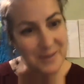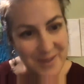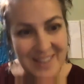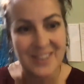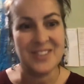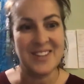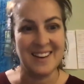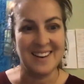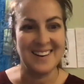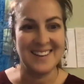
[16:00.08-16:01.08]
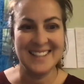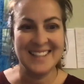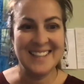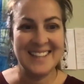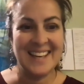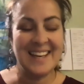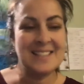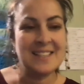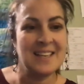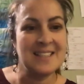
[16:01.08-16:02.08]
readers they are.
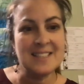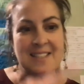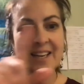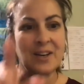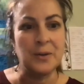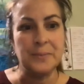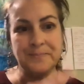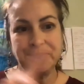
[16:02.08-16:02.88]
It's a cycle.